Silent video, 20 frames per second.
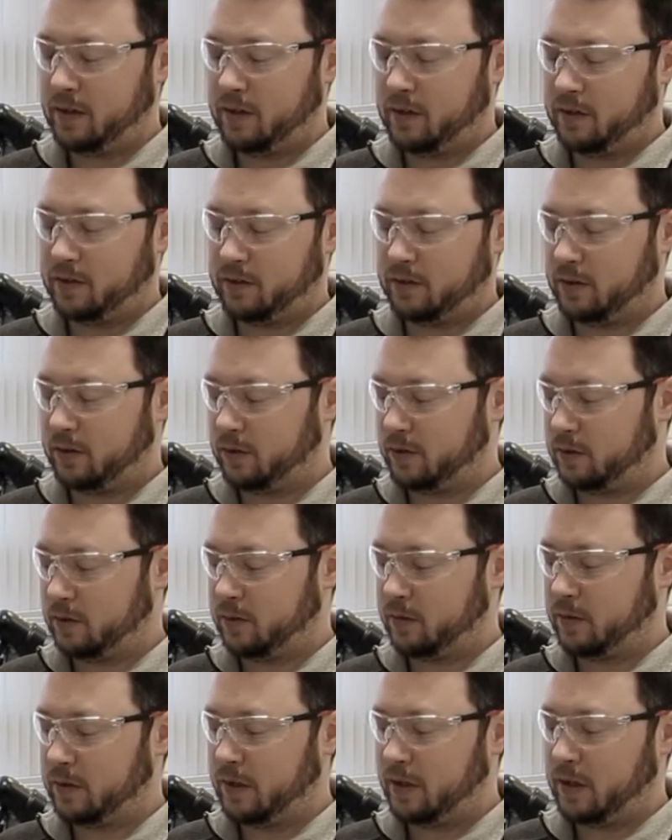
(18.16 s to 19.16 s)
So,
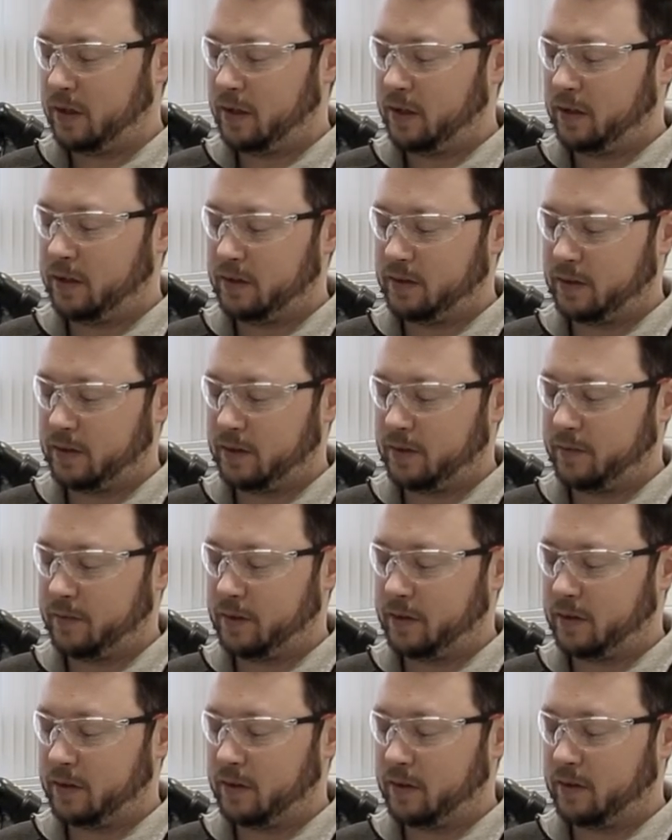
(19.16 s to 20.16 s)

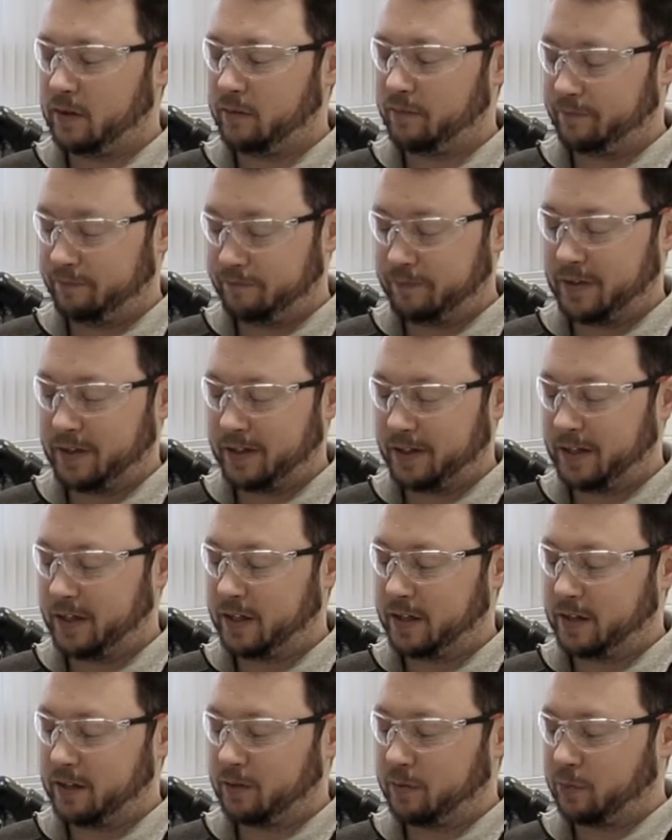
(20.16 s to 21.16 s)
again,
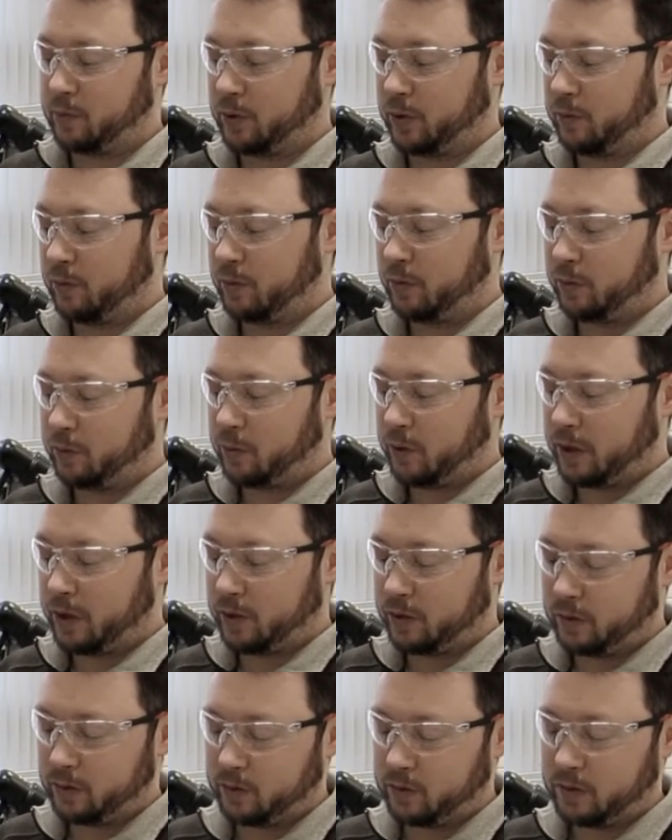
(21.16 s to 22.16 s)
at this point, what we want to
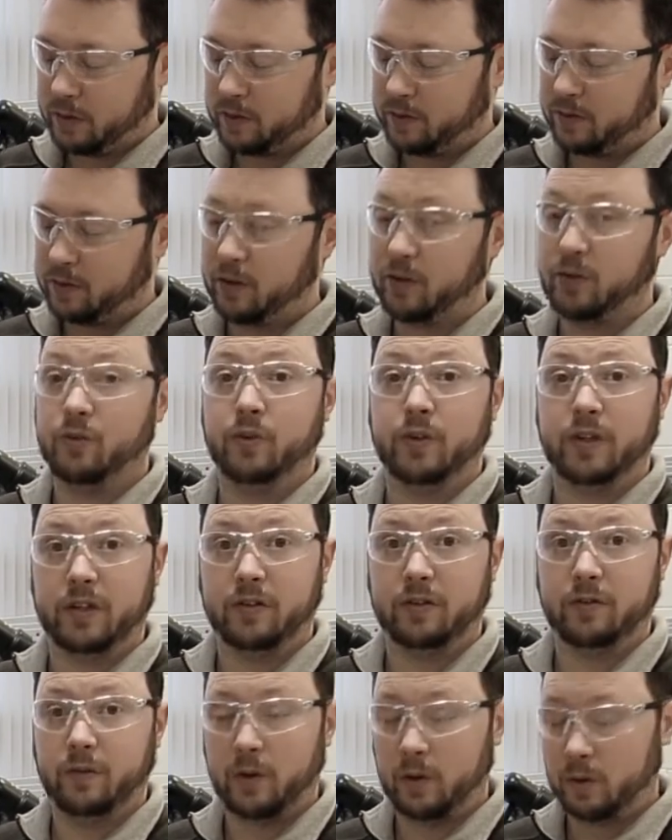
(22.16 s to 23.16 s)
do is start drilling
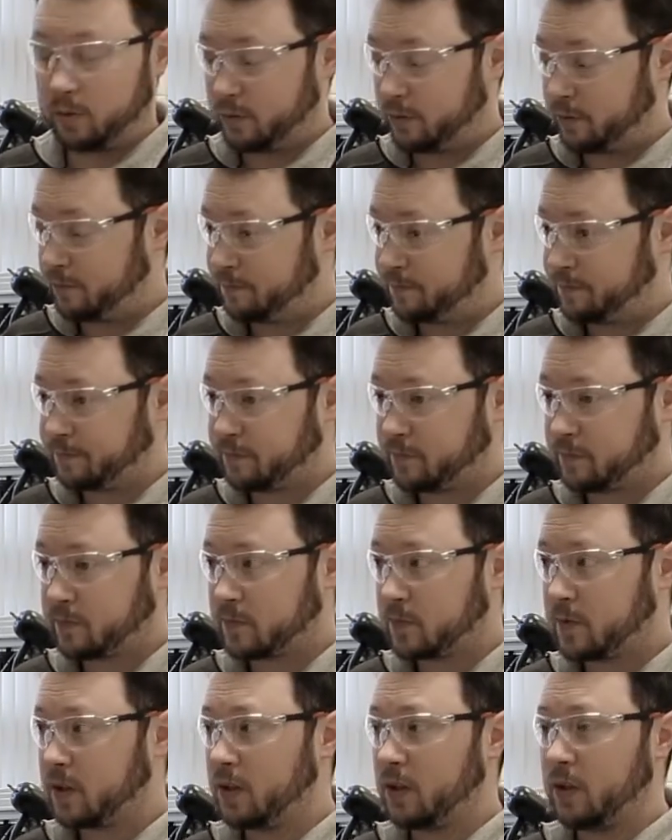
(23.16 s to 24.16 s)
some holes.
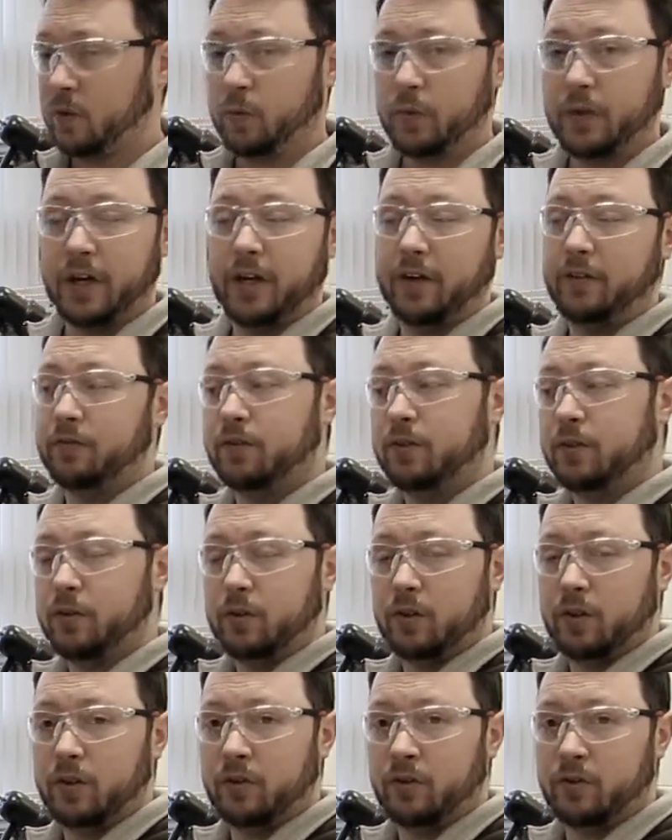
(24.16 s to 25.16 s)
We have 2
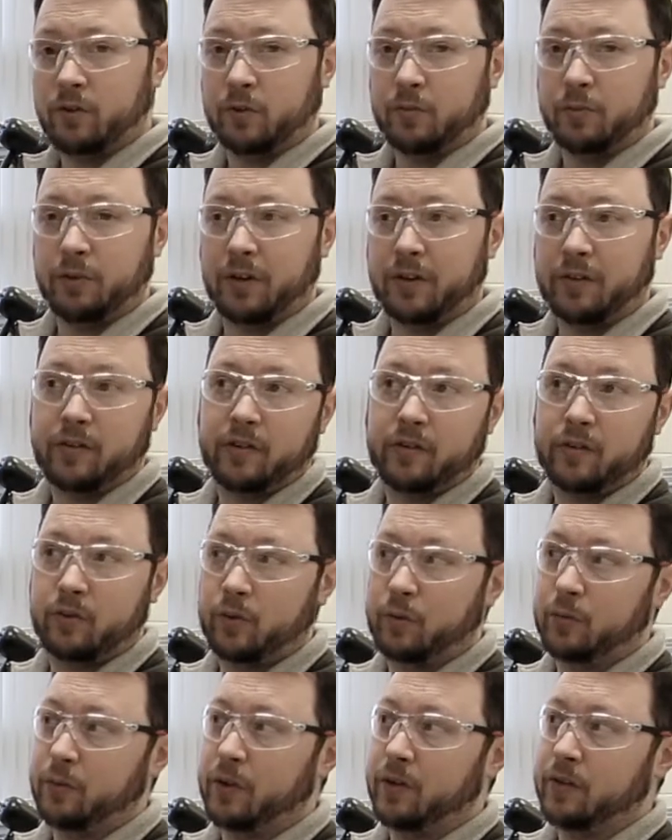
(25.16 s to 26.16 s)
large drill presses
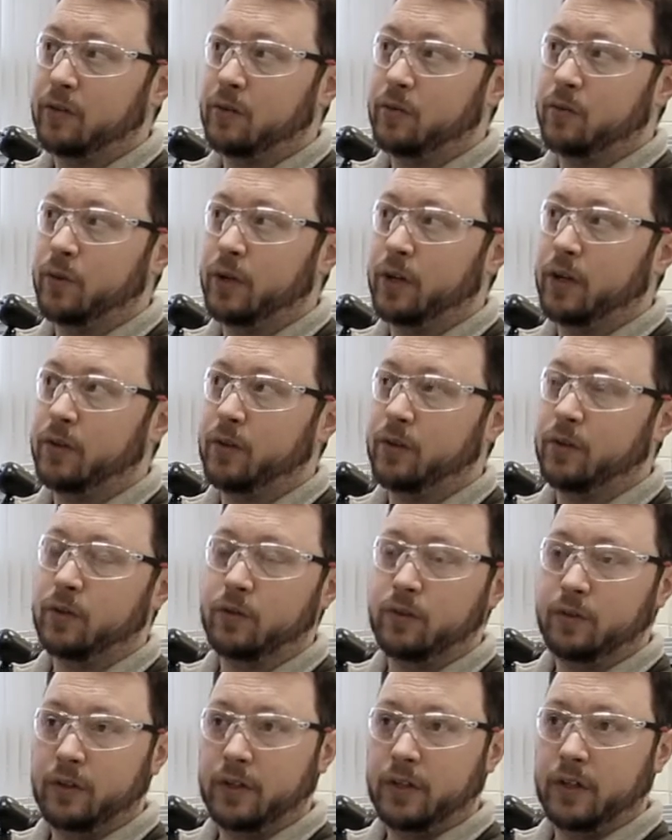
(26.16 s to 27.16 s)
1 and
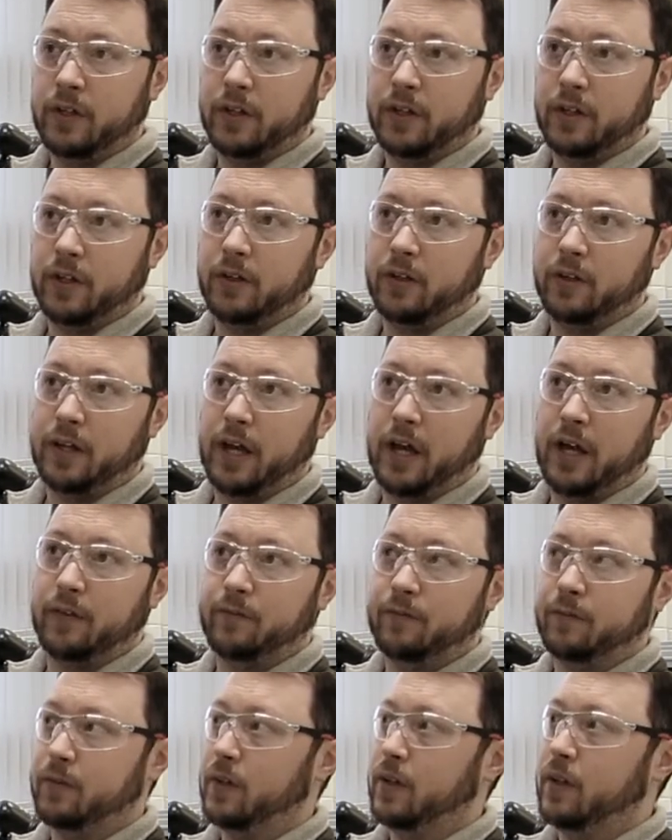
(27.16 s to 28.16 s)
2 in our lab.
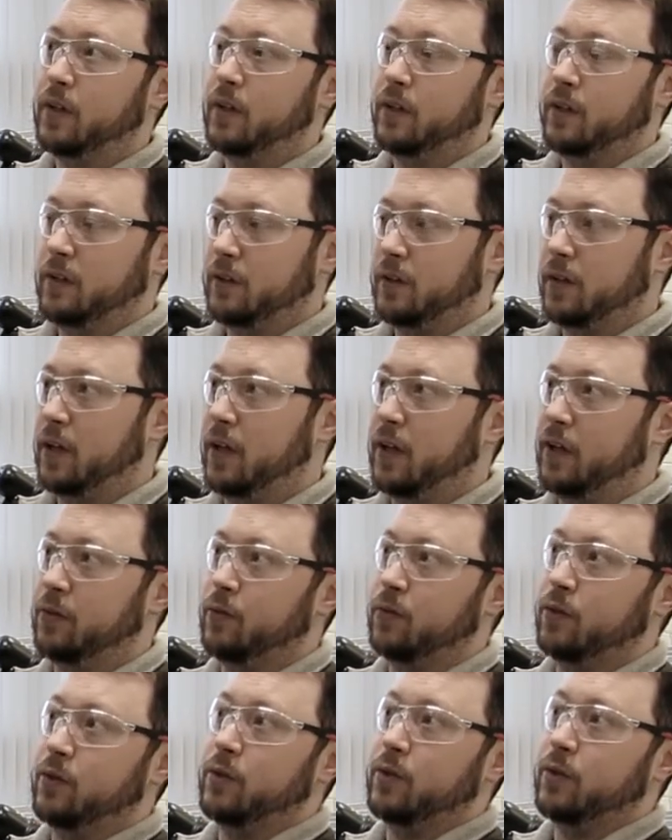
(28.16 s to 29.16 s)
This
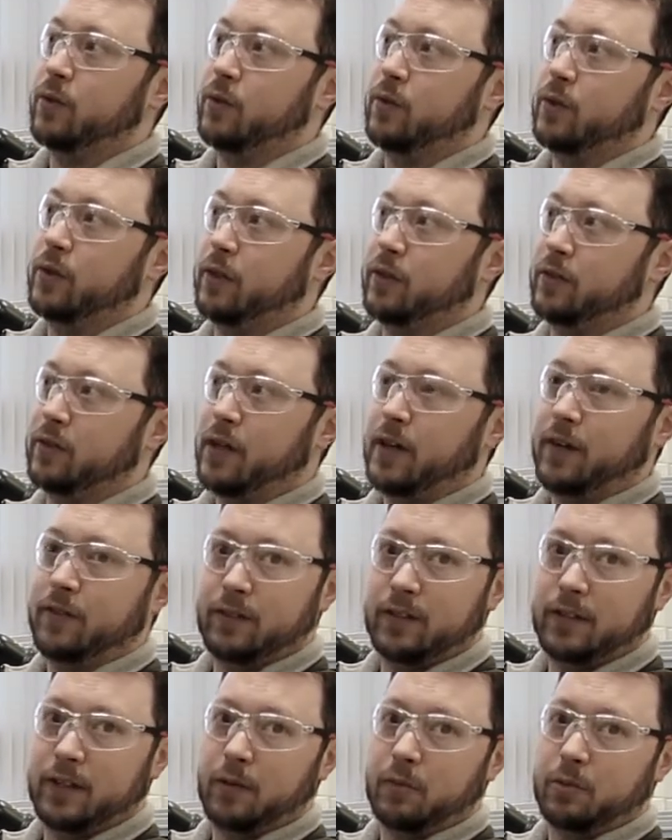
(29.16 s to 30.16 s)
one's new and doesn't have
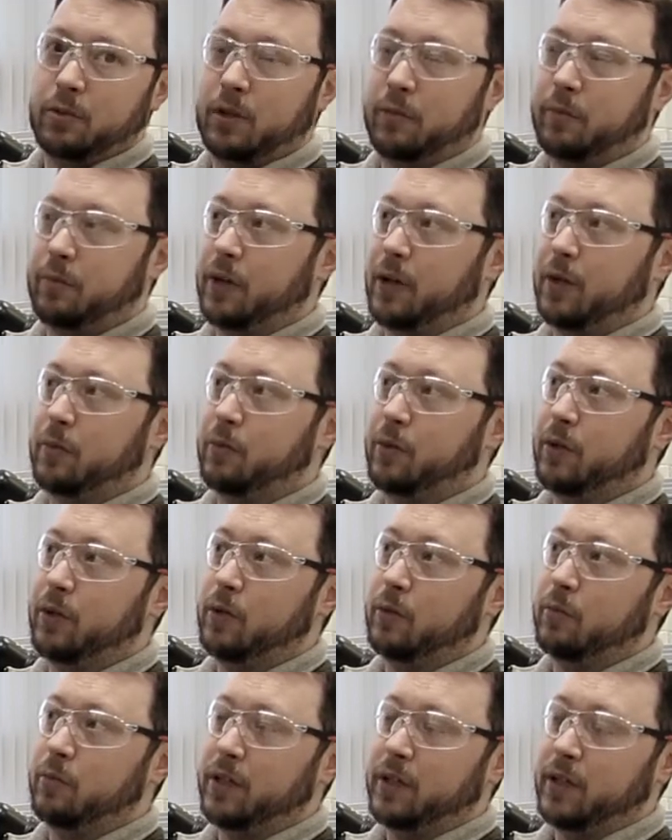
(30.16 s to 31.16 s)
the label up yet, but
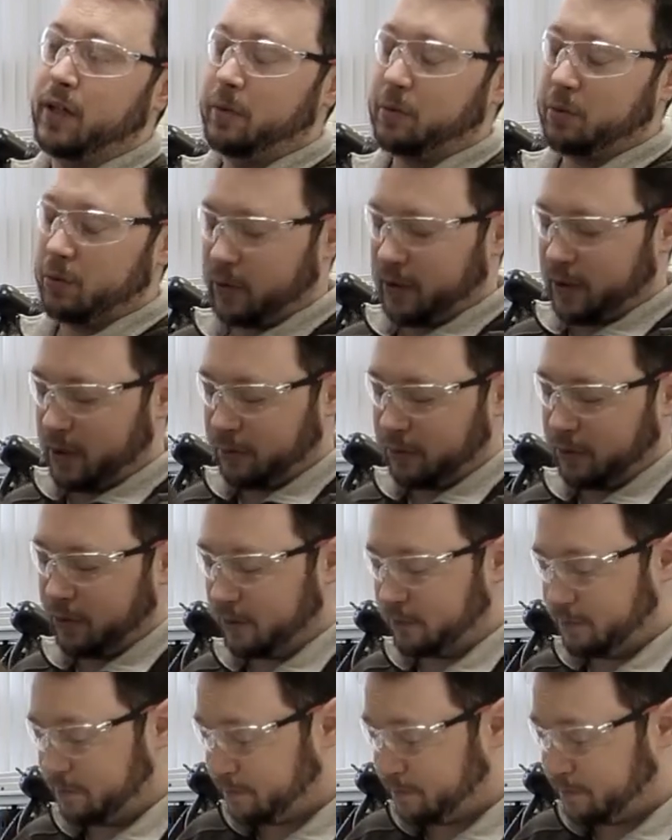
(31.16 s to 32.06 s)
it'll be labeled right up here.